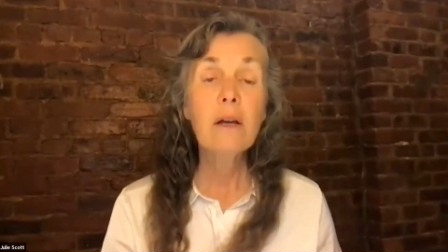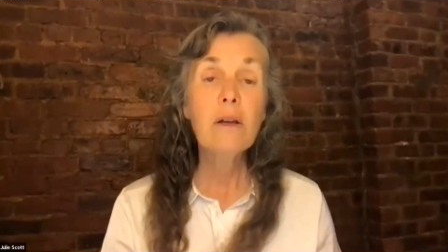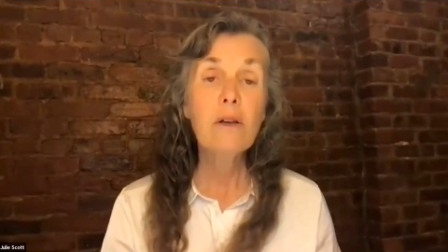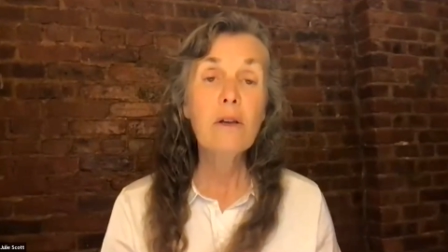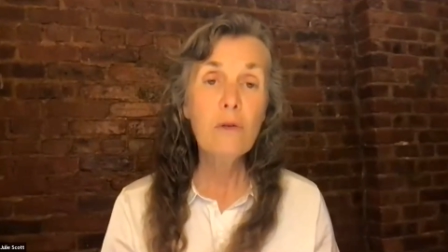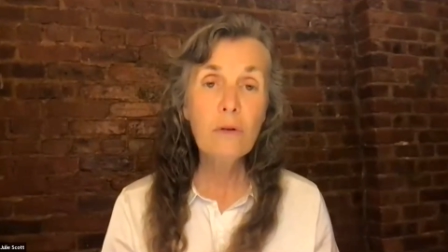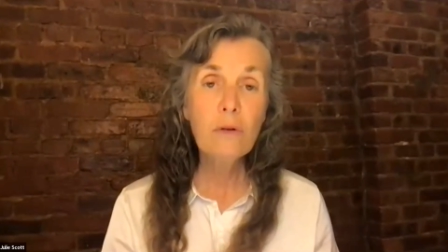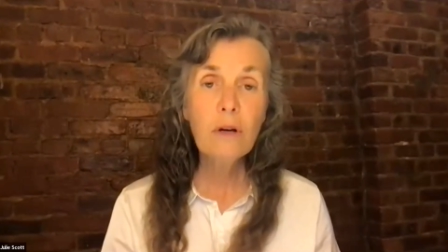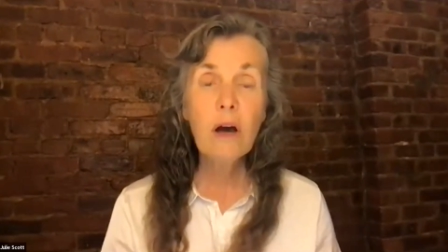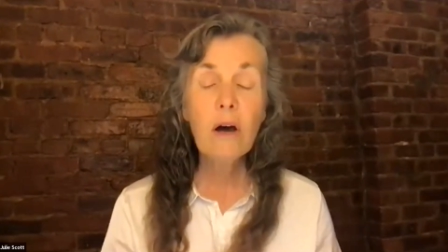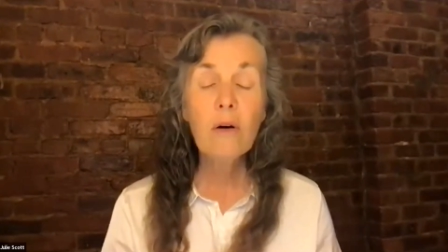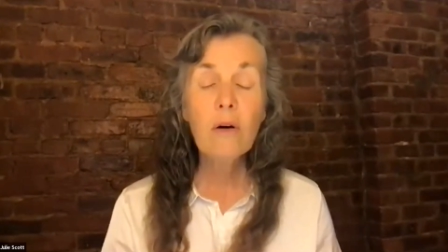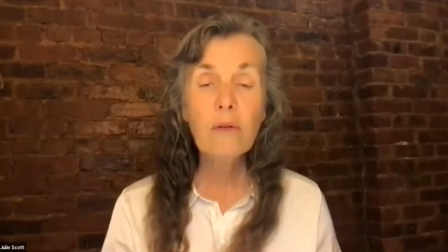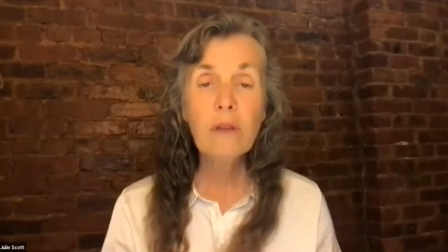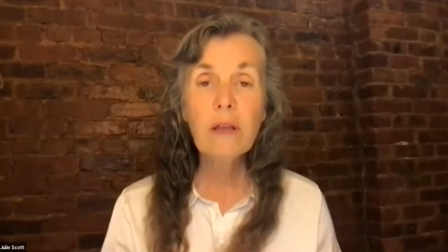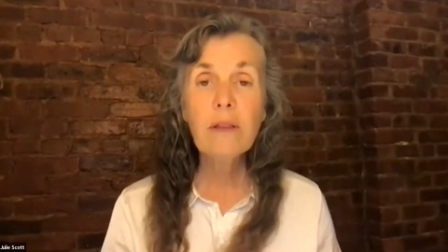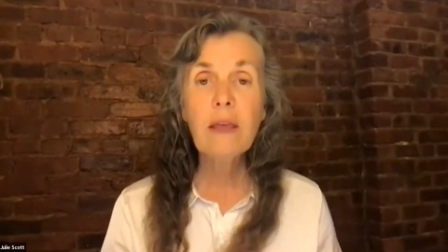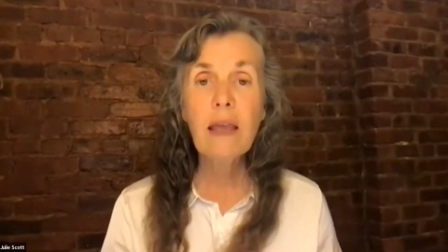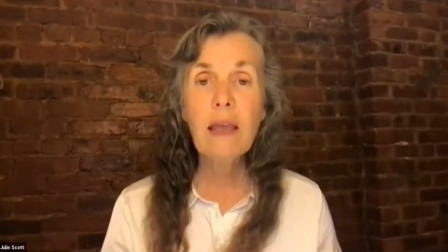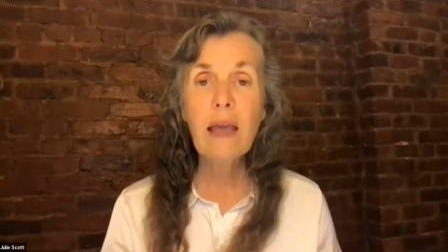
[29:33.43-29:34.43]
you know
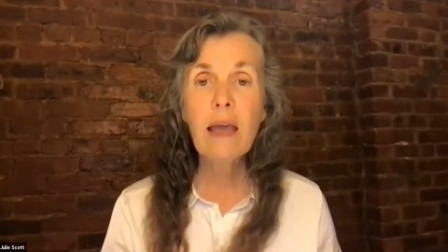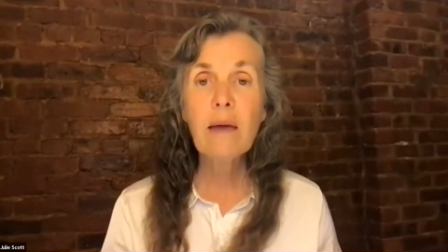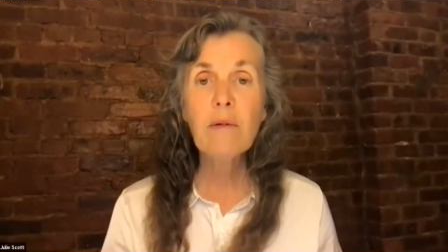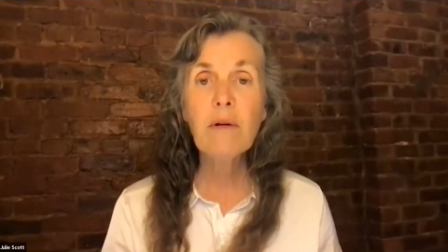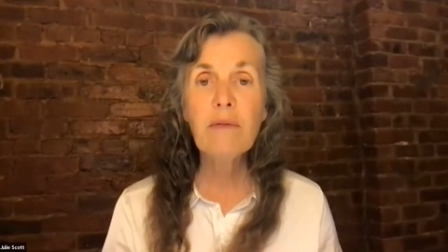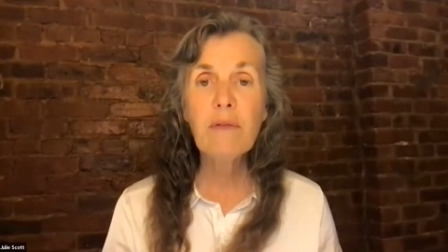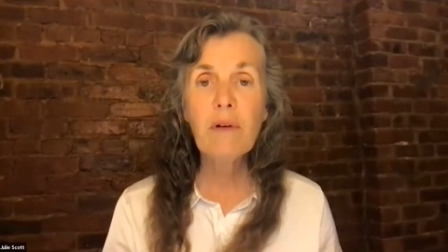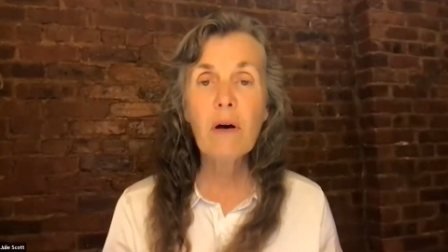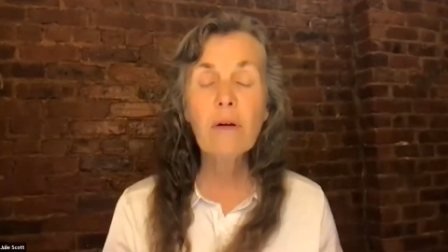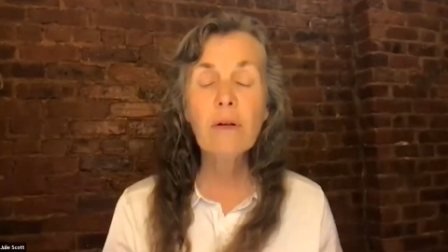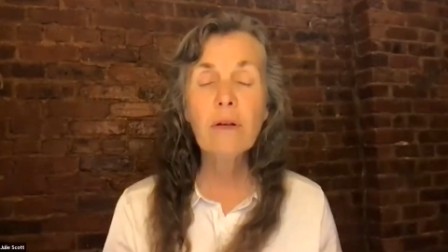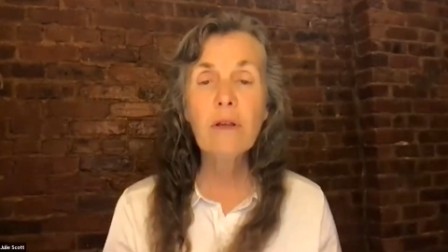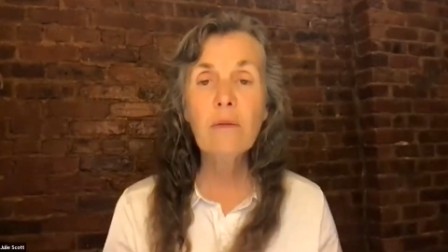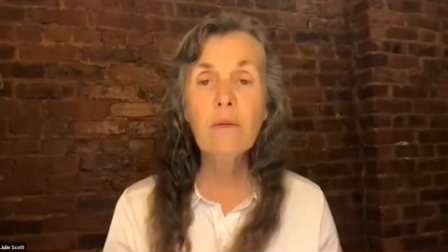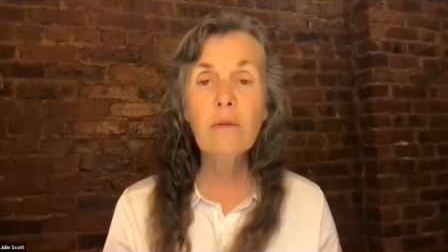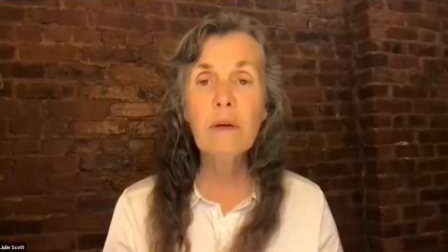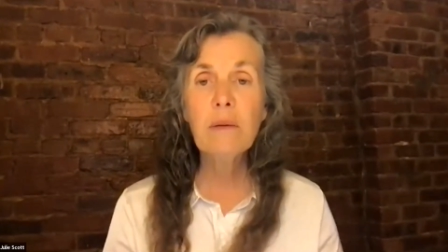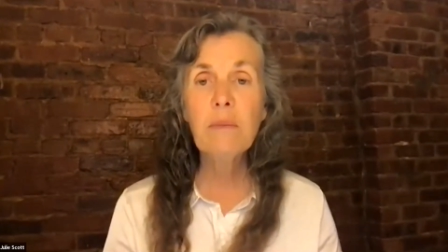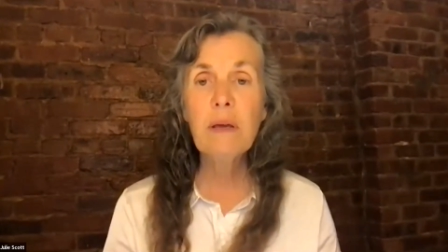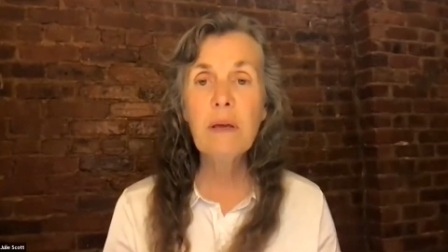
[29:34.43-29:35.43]
that the aim of all
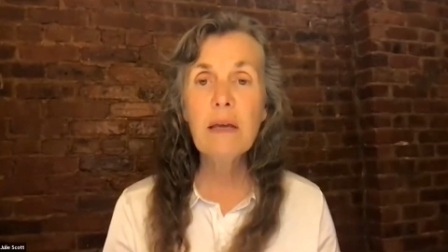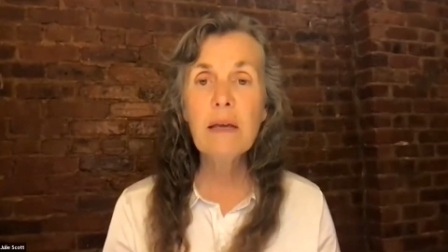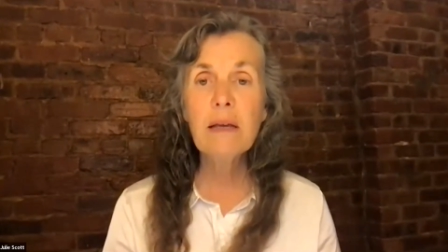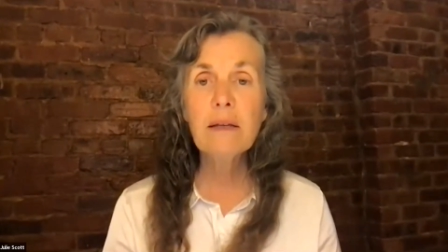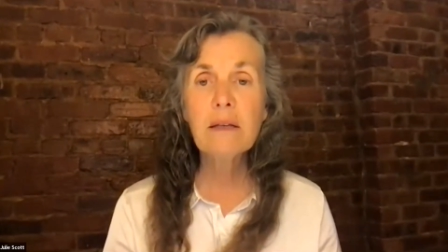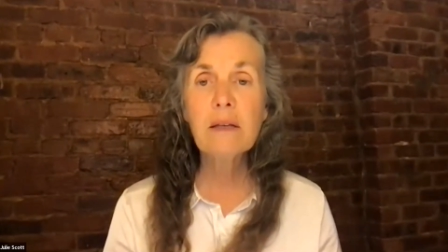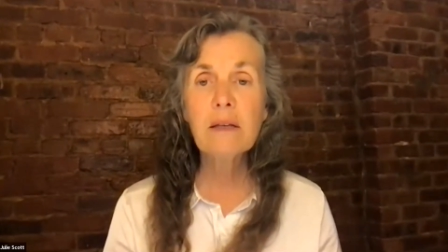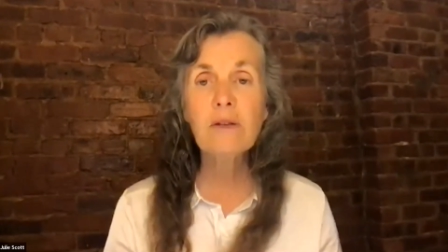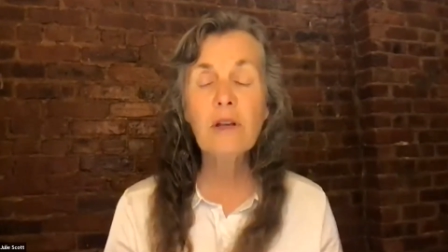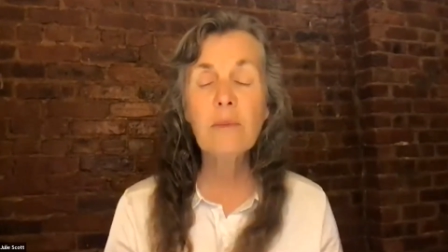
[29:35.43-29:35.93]
human beings is